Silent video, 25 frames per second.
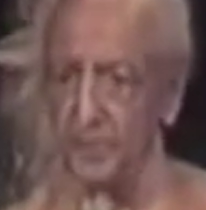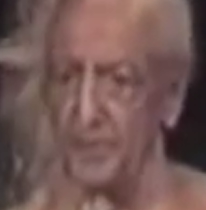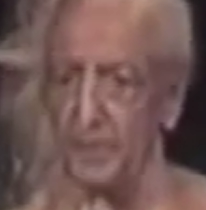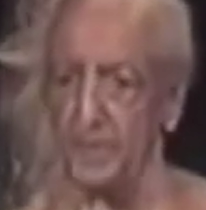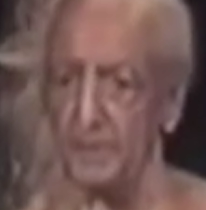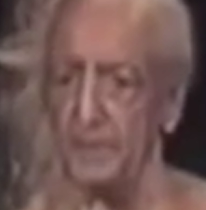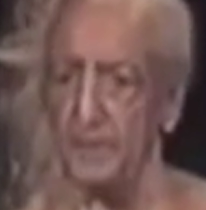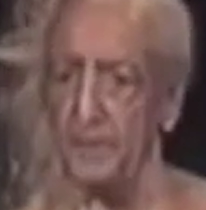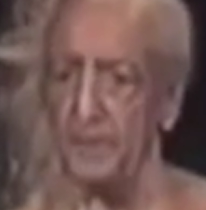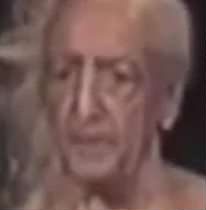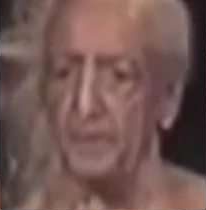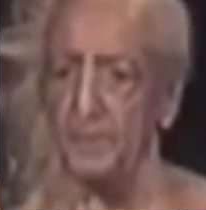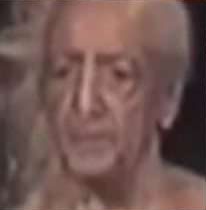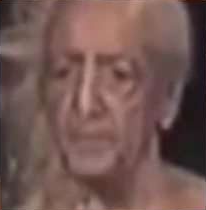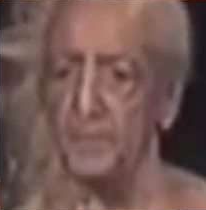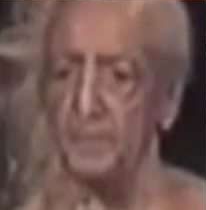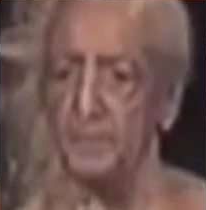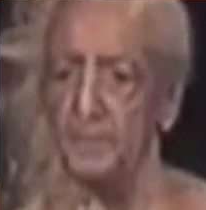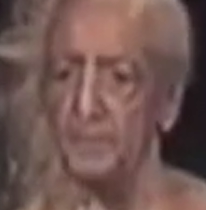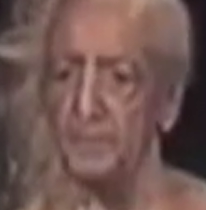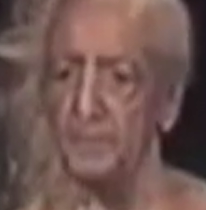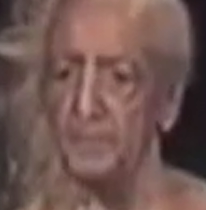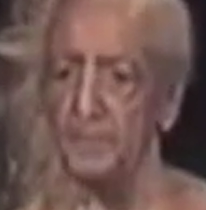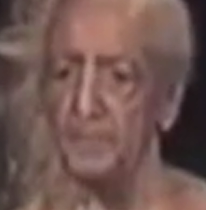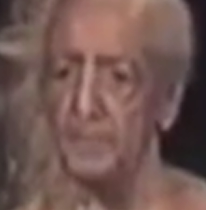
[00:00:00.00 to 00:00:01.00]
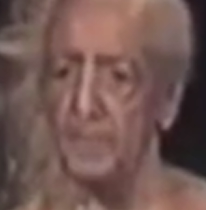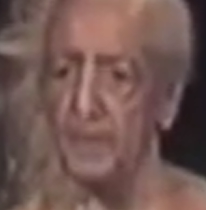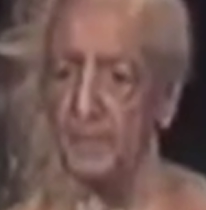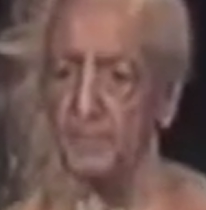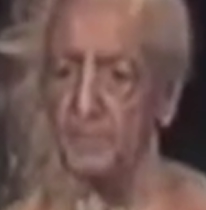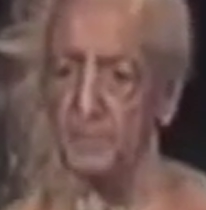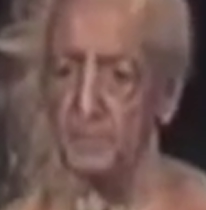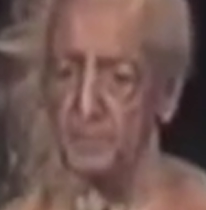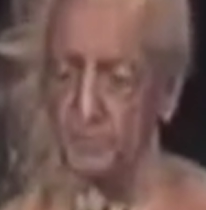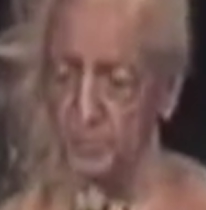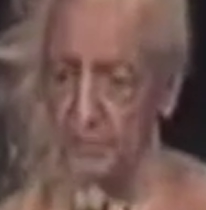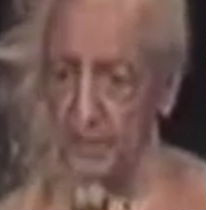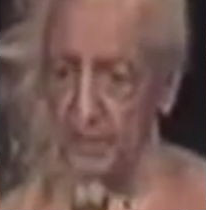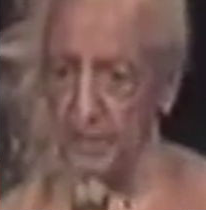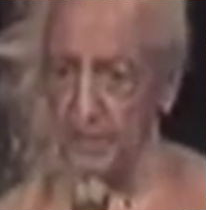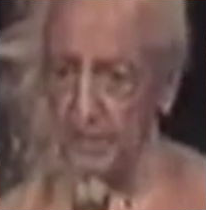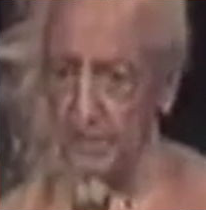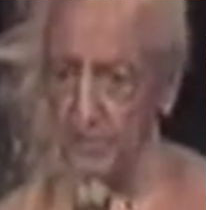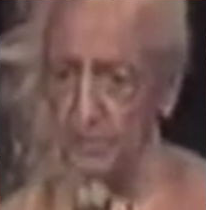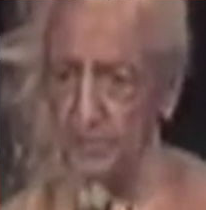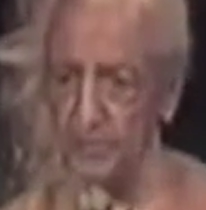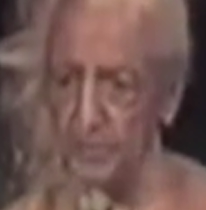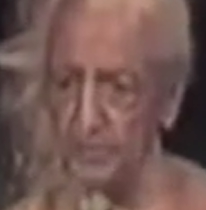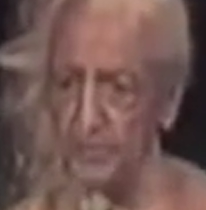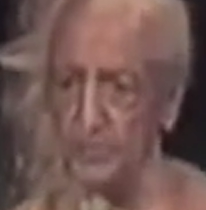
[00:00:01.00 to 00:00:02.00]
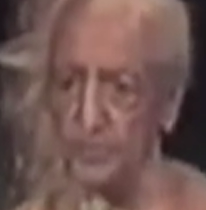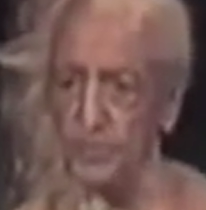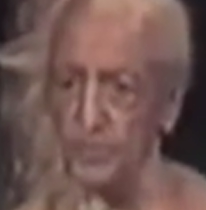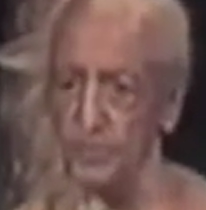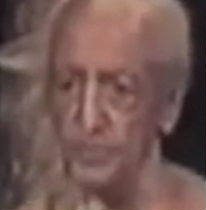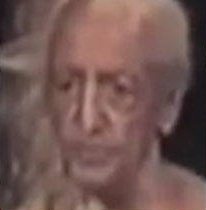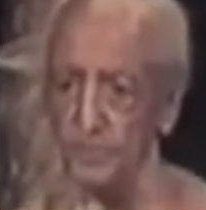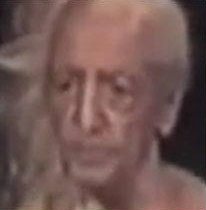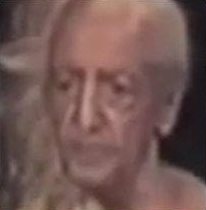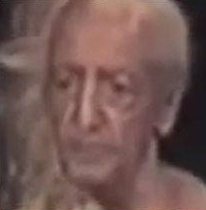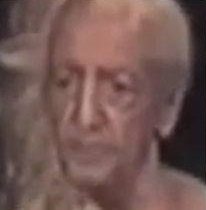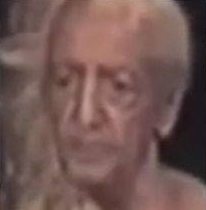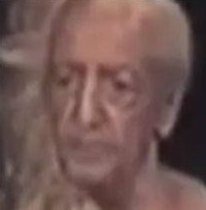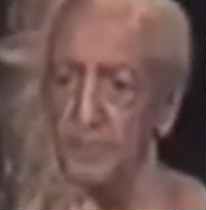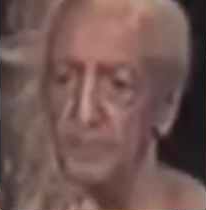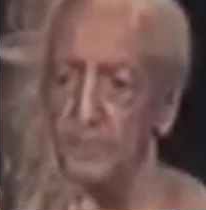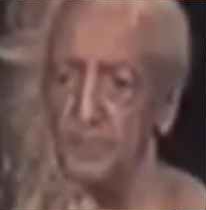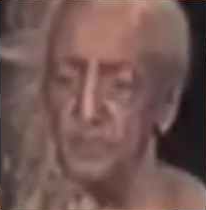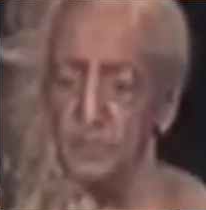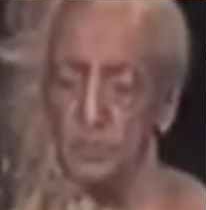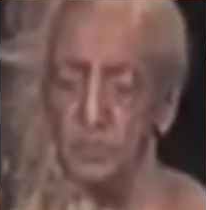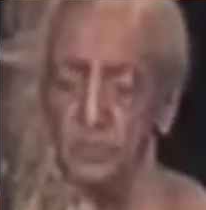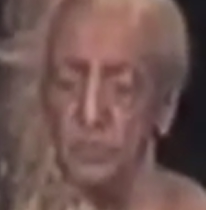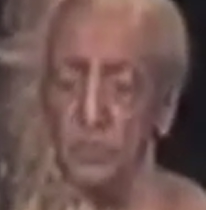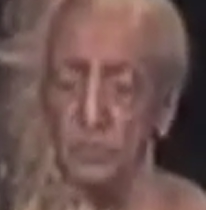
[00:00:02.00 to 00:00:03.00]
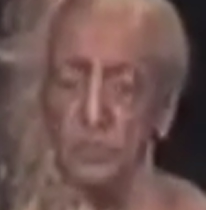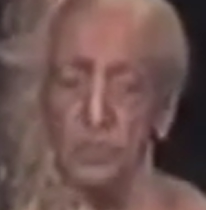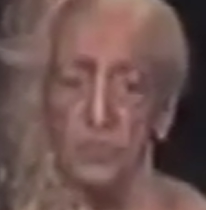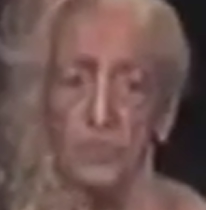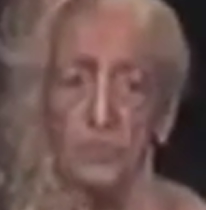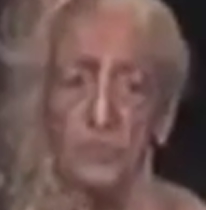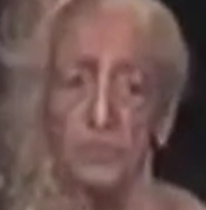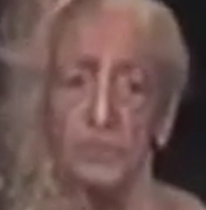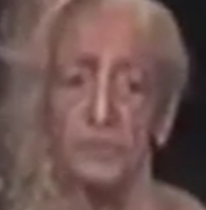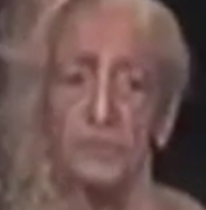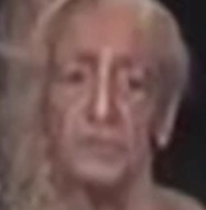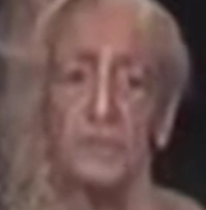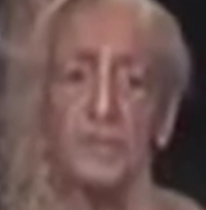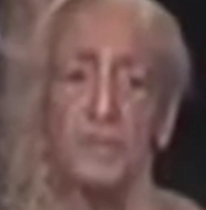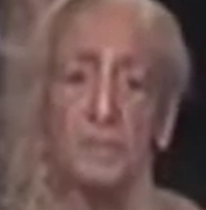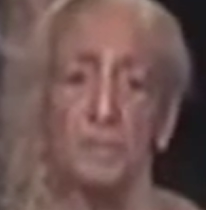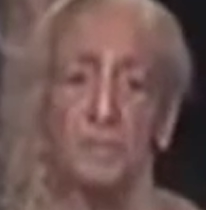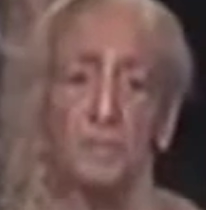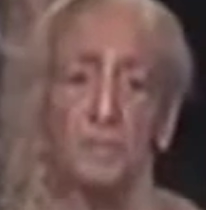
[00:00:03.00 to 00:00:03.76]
out. I'm speaking for you, so don't go to sleep.